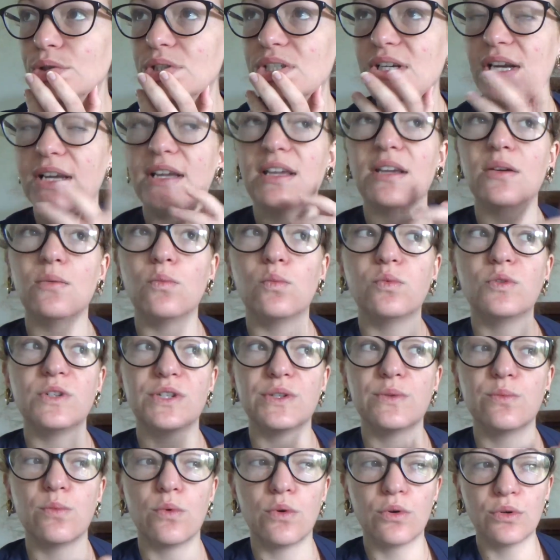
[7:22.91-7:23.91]
Jackie
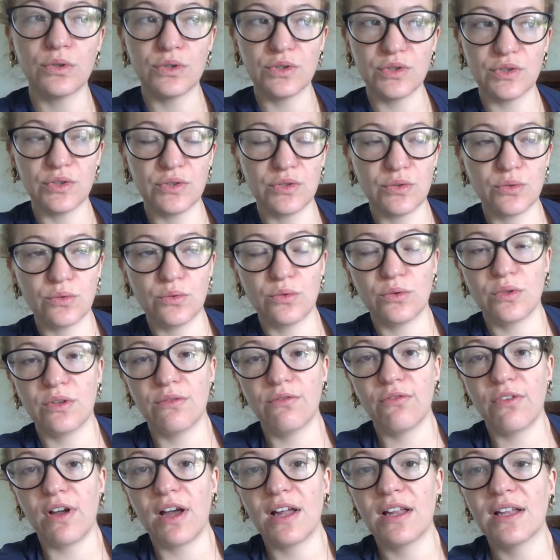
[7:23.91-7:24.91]
just walks to school
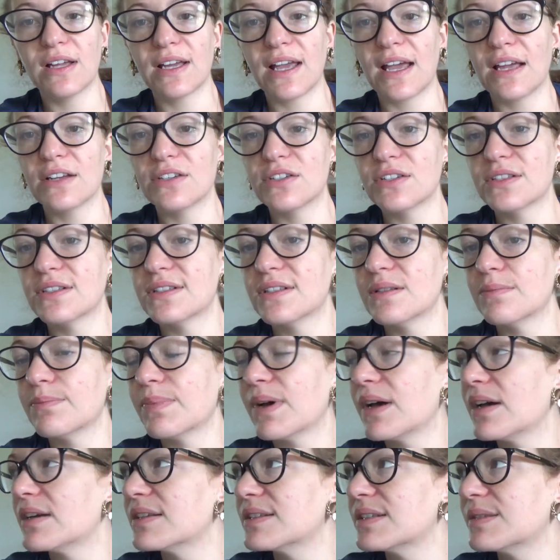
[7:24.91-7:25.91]
and Violet catches the
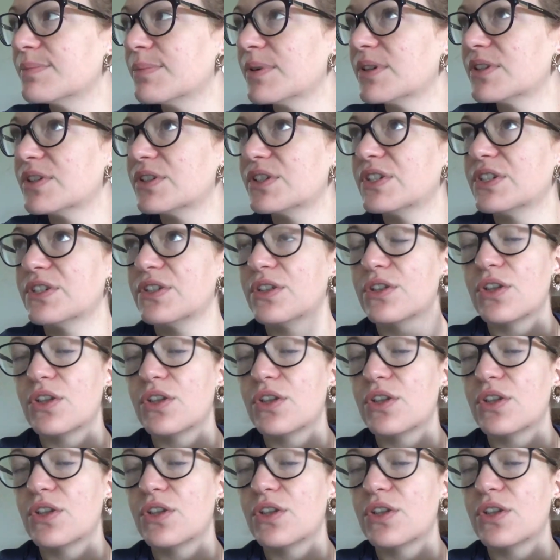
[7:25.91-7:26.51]
bus, but, she,